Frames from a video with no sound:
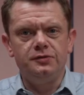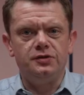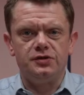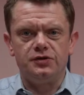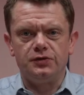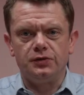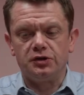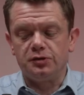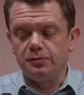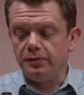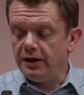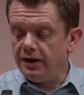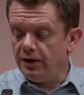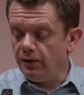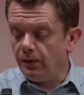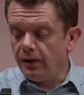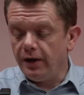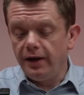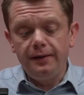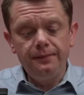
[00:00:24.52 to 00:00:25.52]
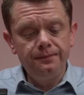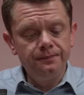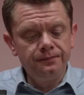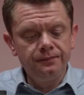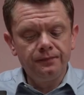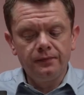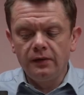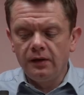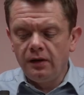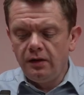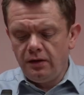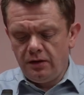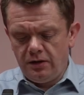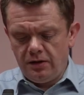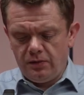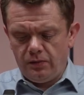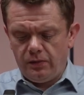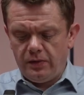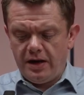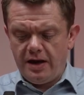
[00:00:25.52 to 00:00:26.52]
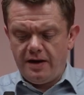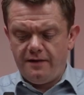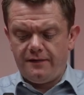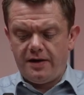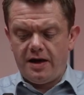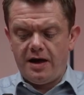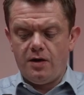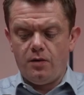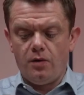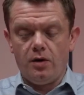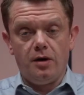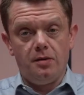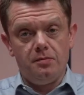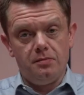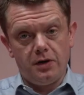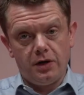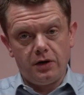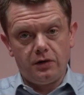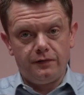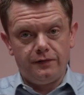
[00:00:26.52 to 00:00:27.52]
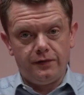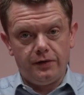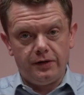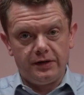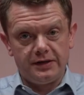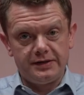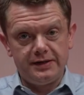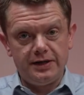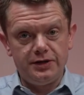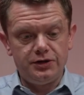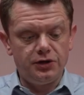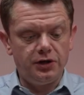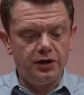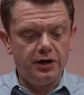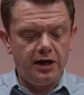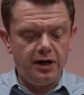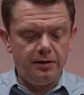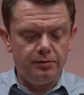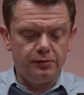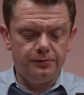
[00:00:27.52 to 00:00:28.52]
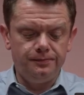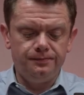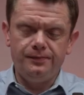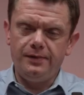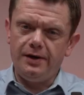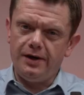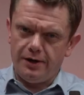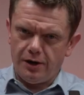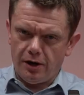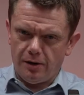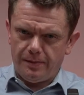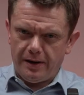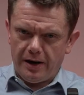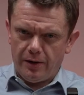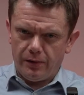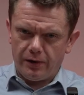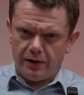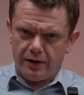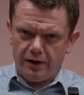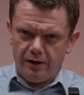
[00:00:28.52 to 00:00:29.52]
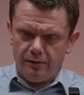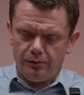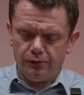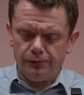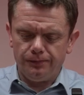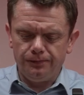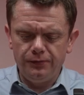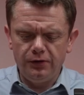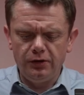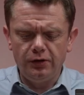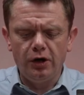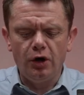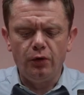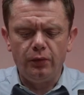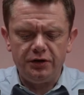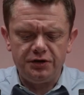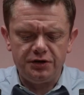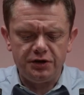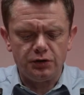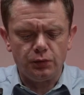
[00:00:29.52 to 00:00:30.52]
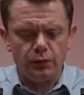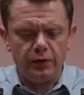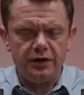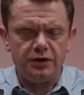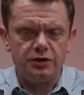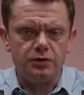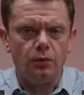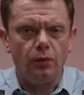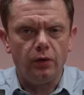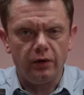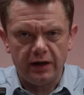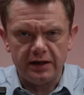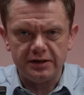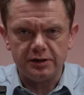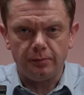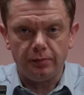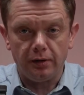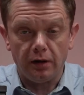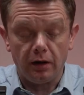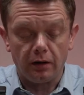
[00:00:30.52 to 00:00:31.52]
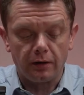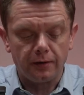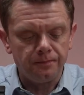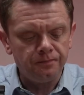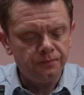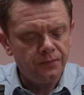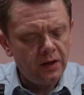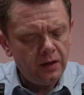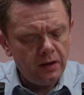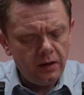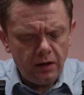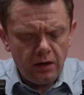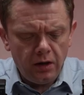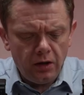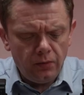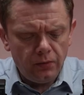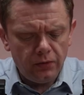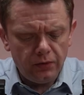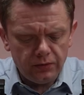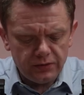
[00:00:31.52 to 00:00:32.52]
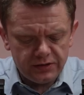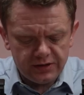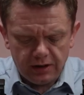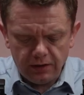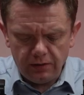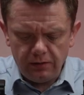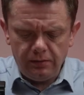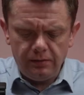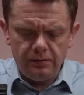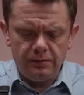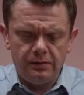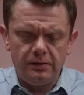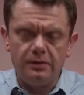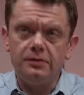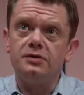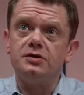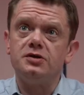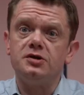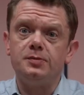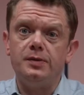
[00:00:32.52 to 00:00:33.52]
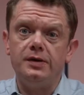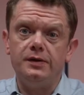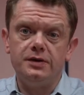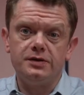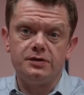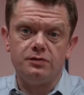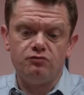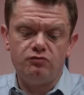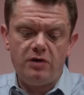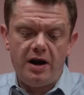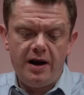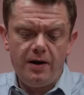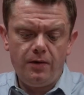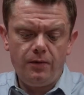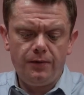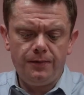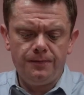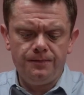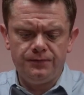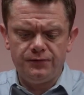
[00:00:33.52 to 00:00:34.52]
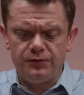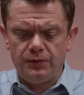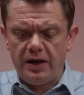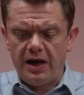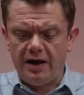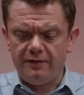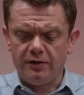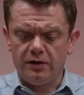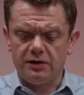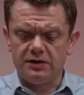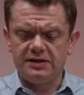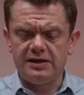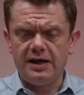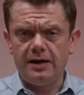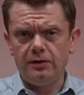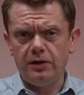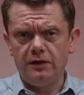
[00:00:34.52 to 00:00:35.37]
just to explain away, we have our microphone extension cable and our power cable. You'll know which is which, one has a plug. We also just spin this around, so we have our sound